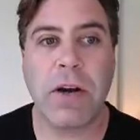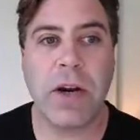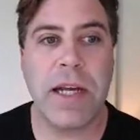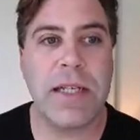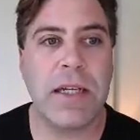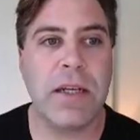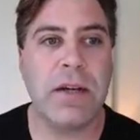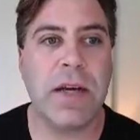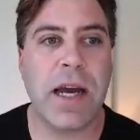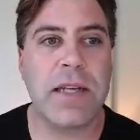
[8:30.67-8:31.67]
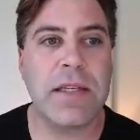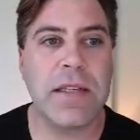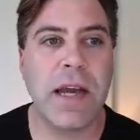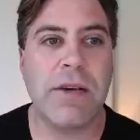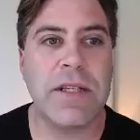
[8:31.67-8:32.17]
crazy to you guys.
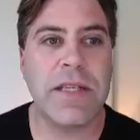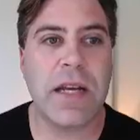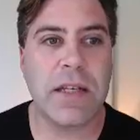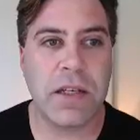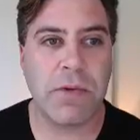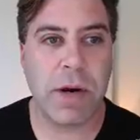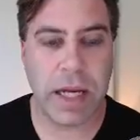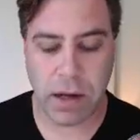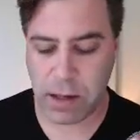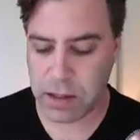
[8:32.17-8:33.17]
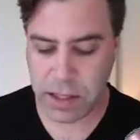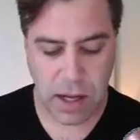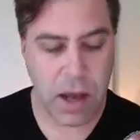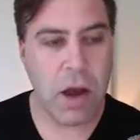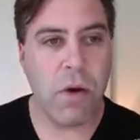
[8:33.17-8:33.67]
See how it's set to $20?
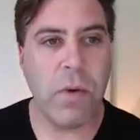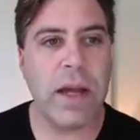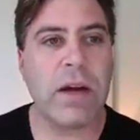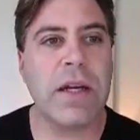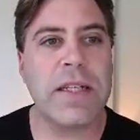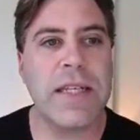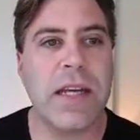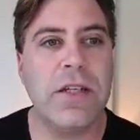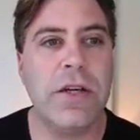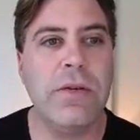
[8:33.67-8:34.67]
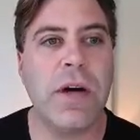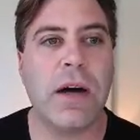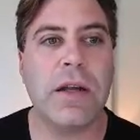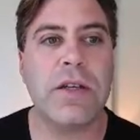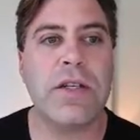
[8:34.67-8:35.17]
We are going to say
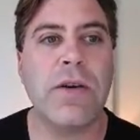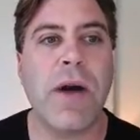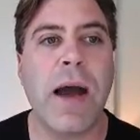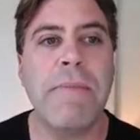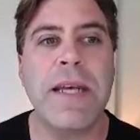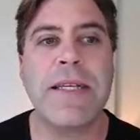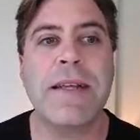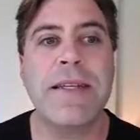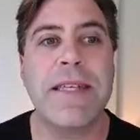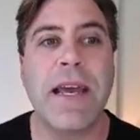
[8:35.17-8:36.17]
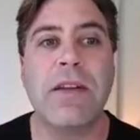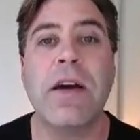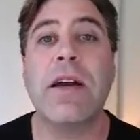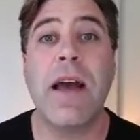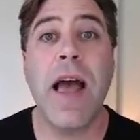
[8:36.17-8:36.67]
$2. So I'm basically saying,
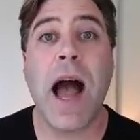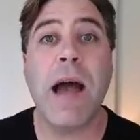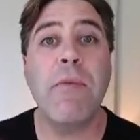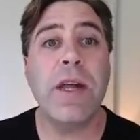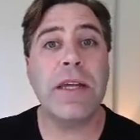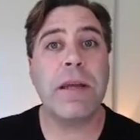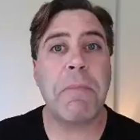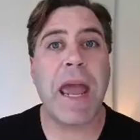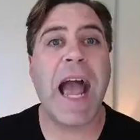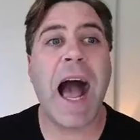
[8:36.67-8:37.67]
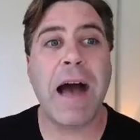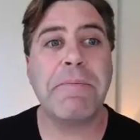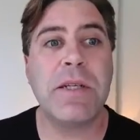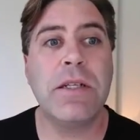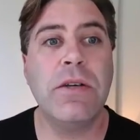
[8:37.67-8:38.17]
look, I'm willing to pay
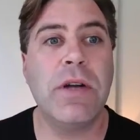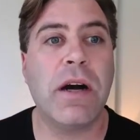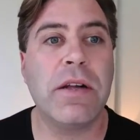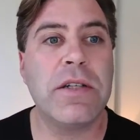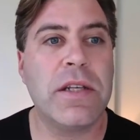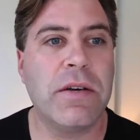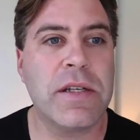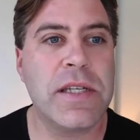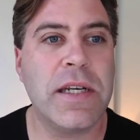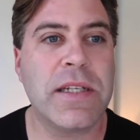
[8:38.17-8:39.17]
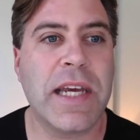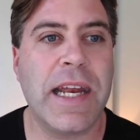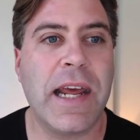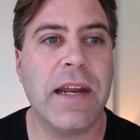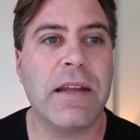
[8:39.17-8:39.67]
up to $2. You can see it's
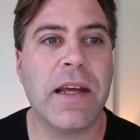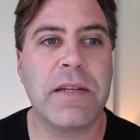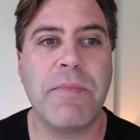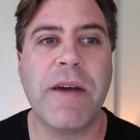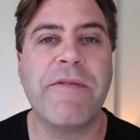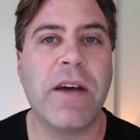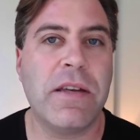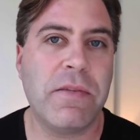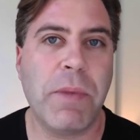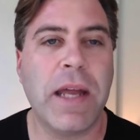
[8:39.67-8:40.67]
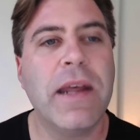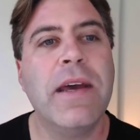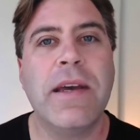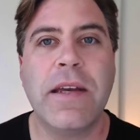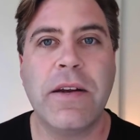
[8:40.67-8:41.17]
Canadian. That's my funds, but,
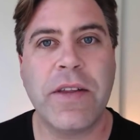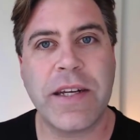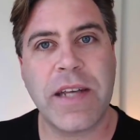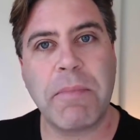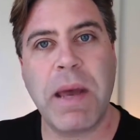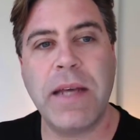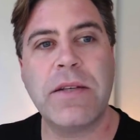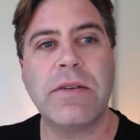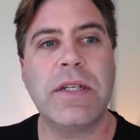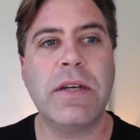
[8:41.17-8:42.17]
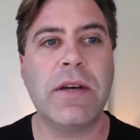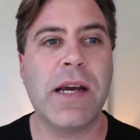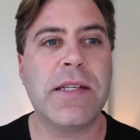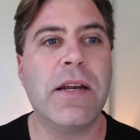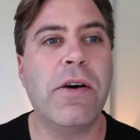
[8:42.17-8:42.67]
you know, that's like pesos to you
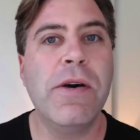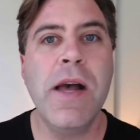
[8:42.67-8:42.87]
guys, I know,